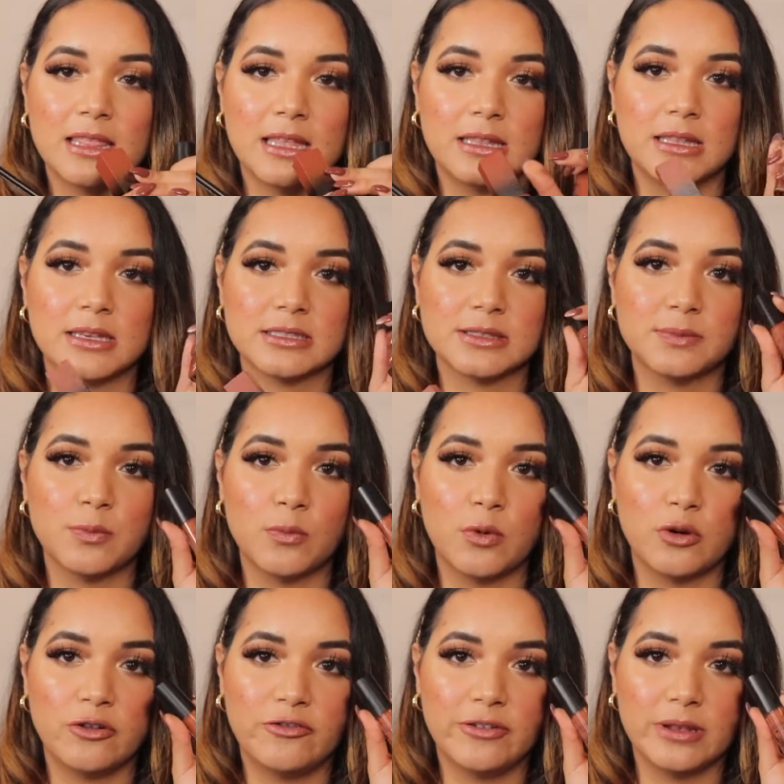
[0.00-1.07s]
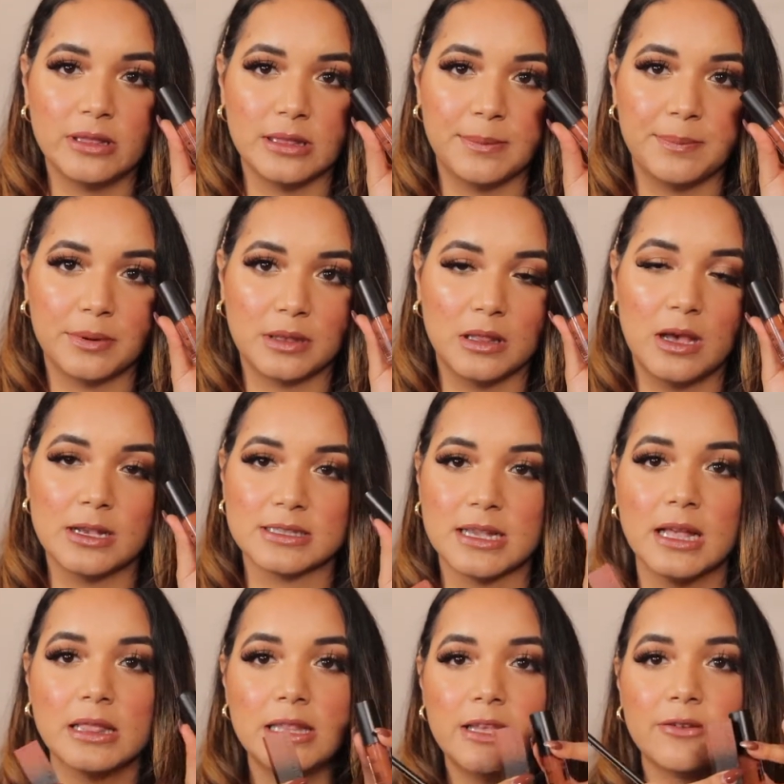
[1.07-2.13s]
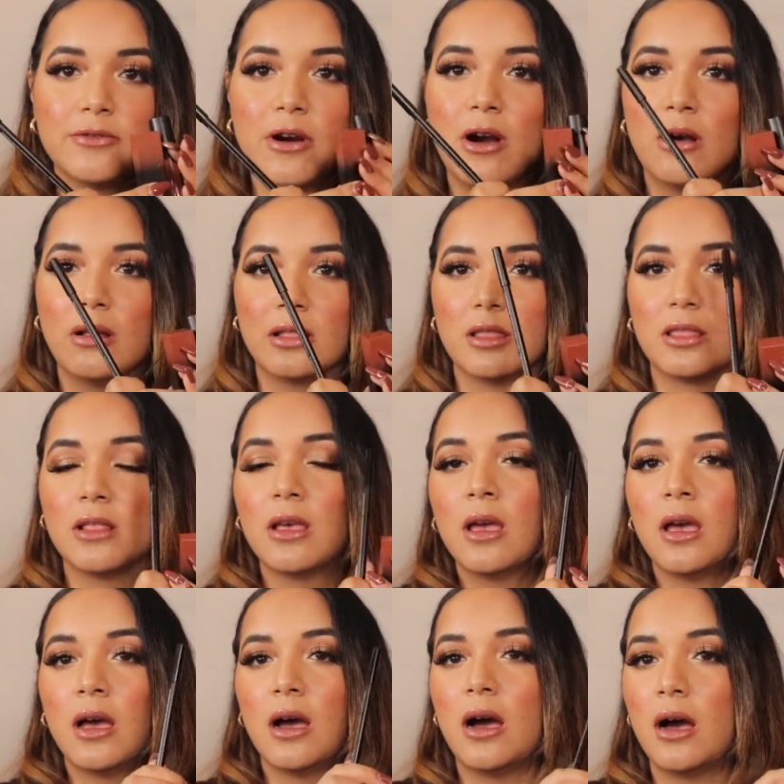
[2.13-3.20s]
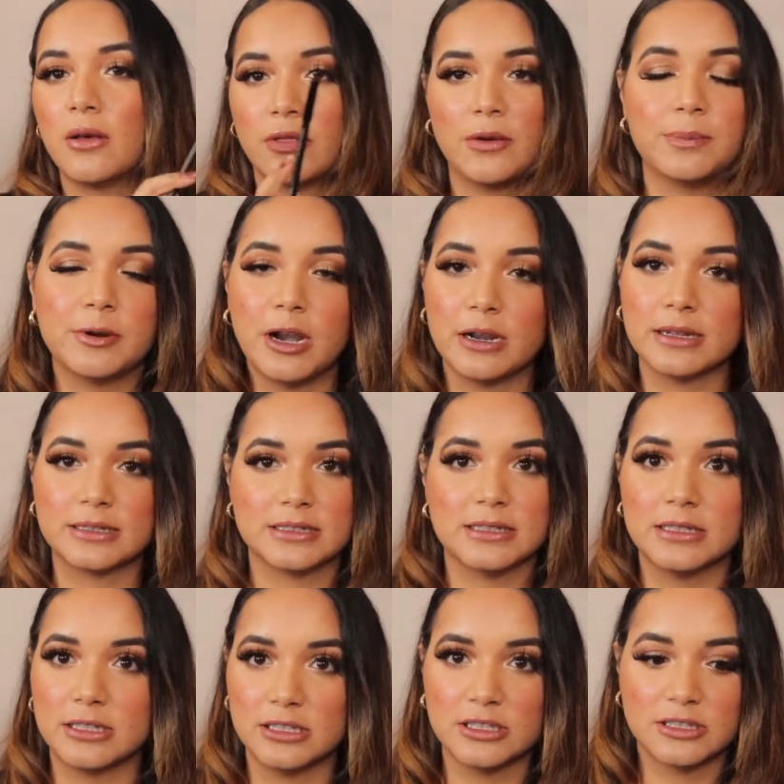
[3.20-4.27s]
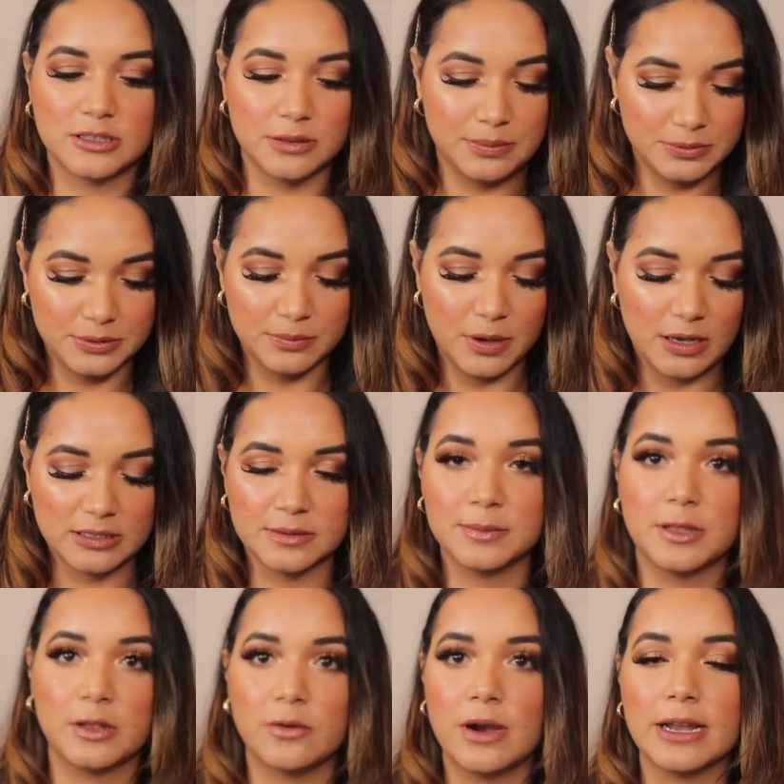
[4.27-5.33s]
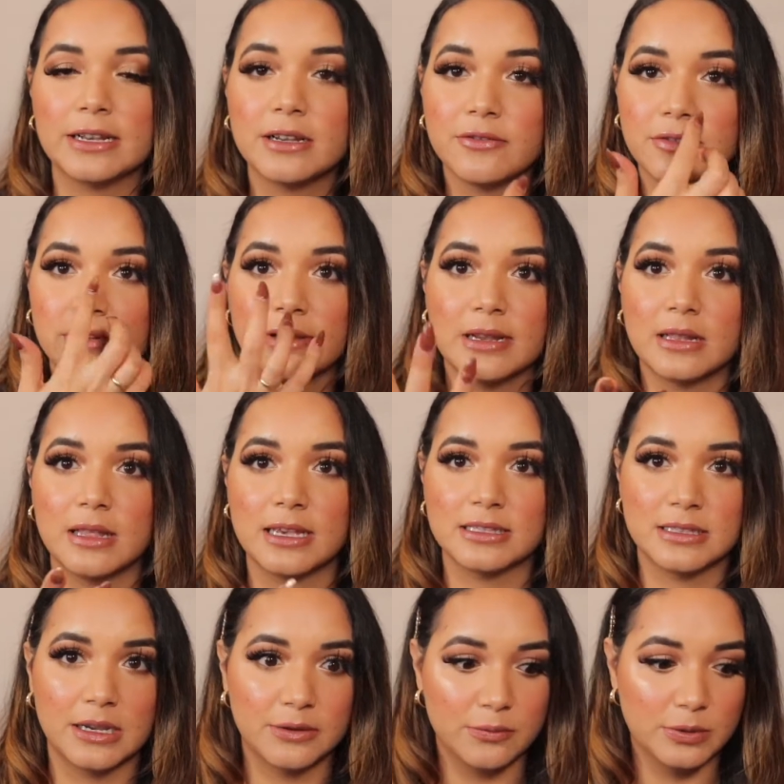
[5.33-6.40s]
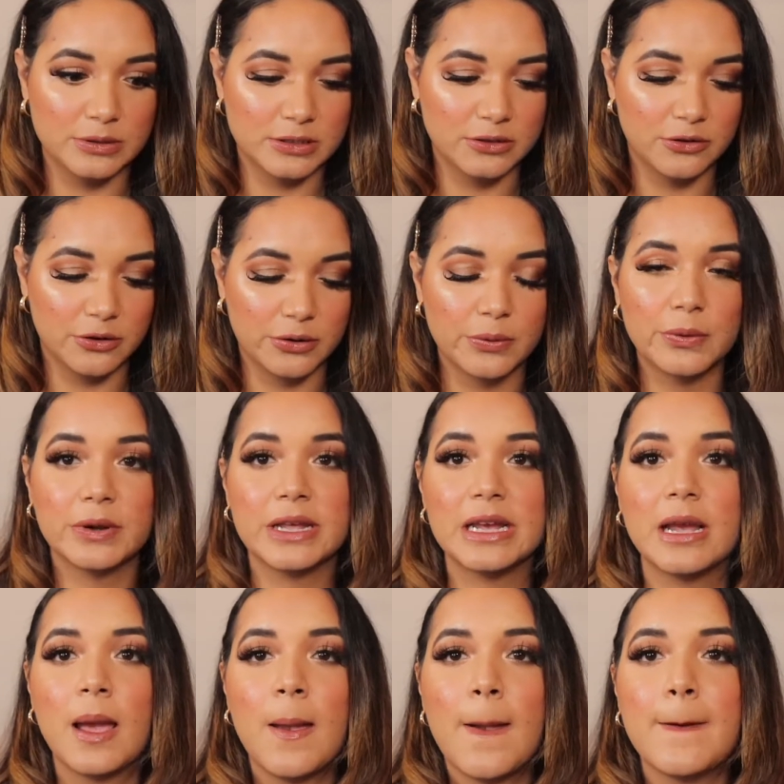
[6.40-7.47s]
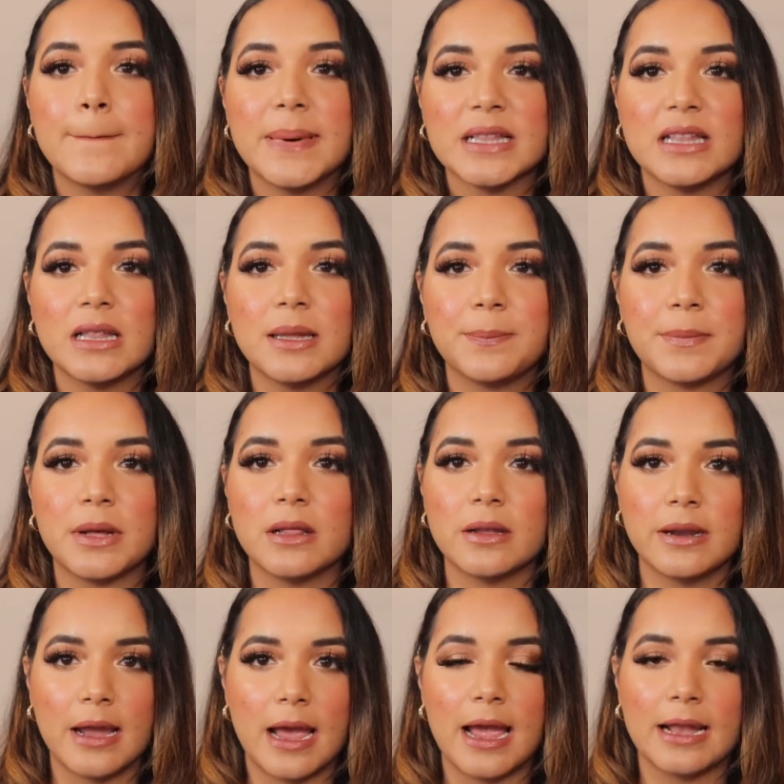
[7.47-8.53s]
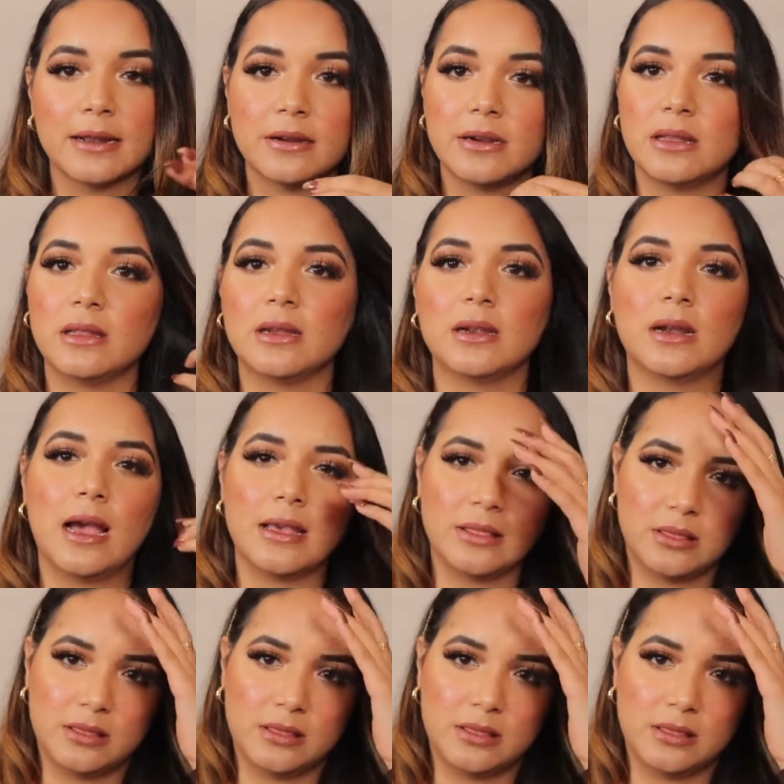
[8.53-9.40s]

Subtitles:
then this Morphe lip gloss. I'll leave all the products in the description box below. I didn't even realize that it wasn't recording, but the lip color I had earlier, I